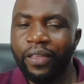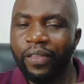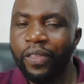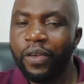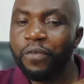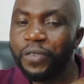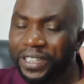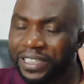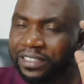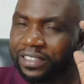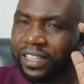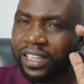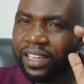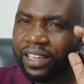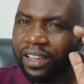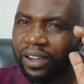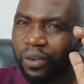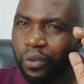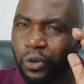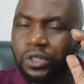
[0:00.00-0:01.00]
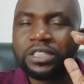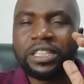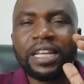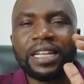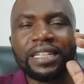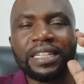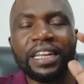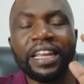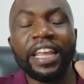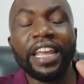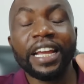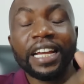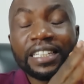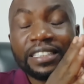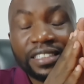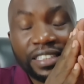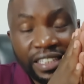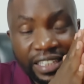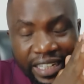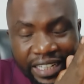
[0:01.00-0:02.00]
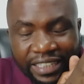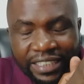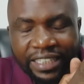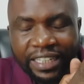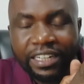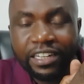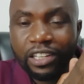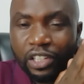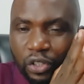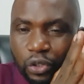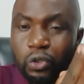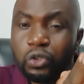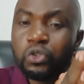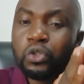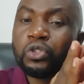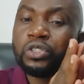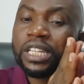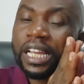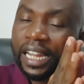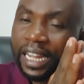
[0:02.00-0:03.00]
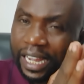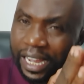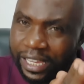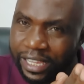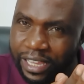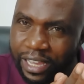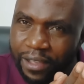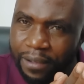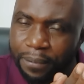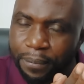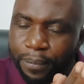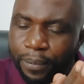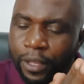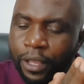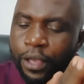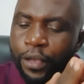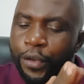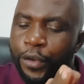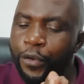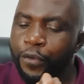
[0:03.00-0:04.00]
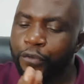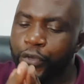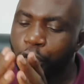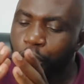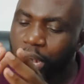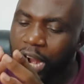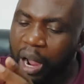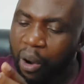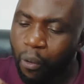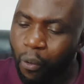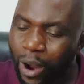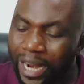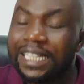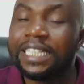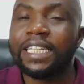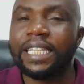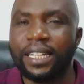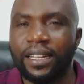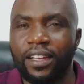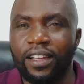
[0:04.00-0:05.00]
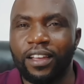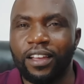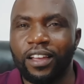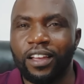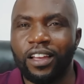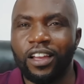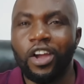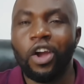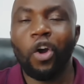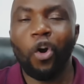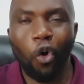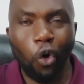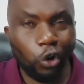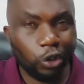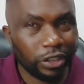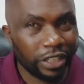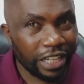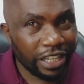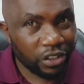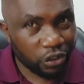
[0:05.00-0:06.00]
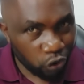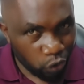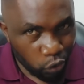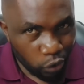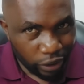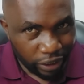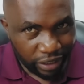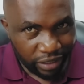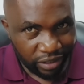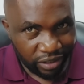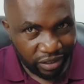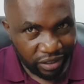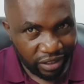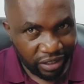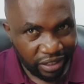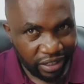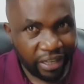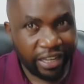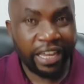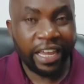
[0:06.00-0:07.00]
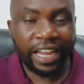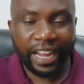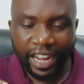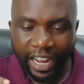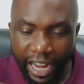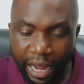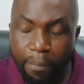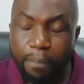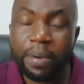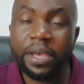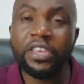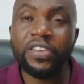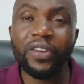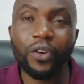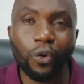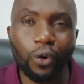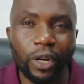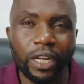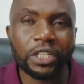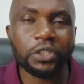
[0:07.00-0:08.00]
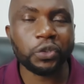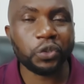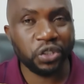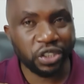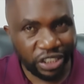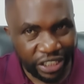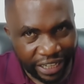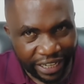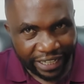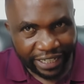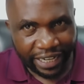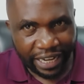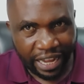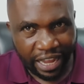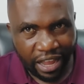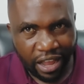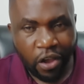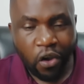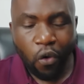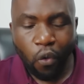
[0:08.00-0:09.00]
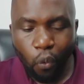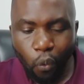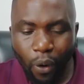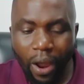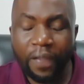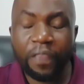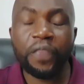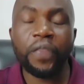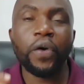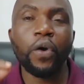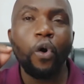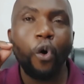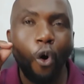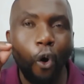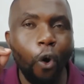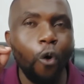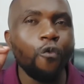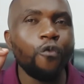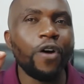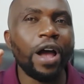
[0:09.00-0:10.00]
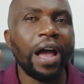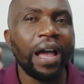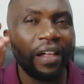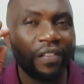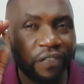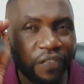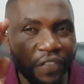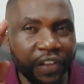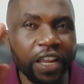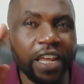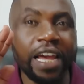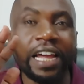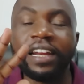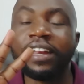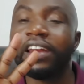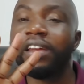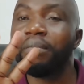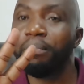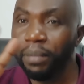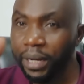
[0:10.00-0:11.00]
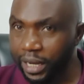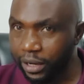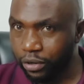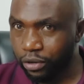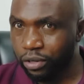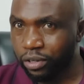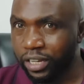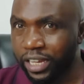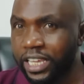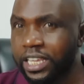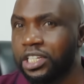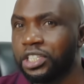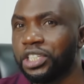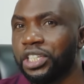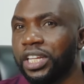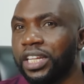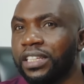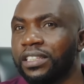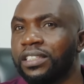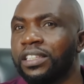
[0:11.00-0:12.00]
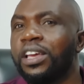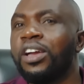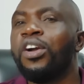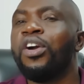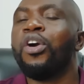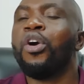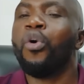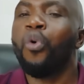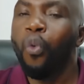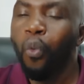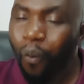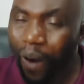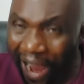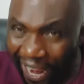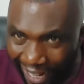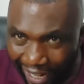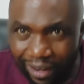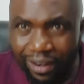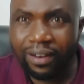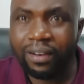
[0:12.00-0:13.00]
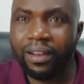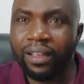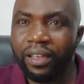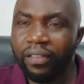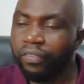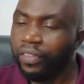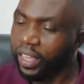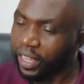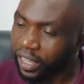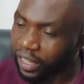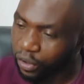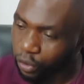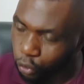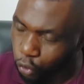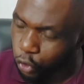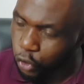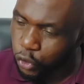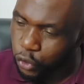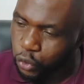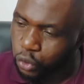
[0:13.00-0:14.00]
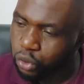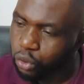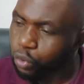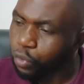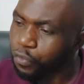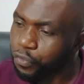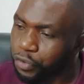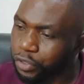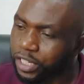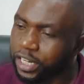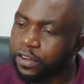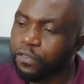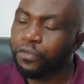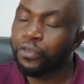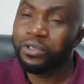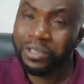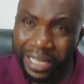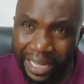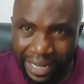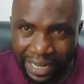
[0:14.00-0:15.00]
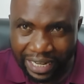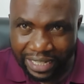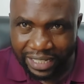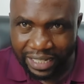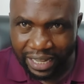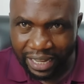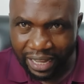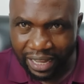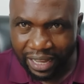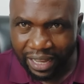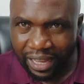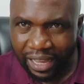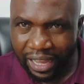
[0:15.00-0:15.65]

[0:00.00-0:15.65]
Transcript: The first thing was that he castigated Johnson Sakaja for awarding Oscar Sudi garbage collection tender worth over 300 million Kenyan shillings, while the Kikuyus who voted for Sakaja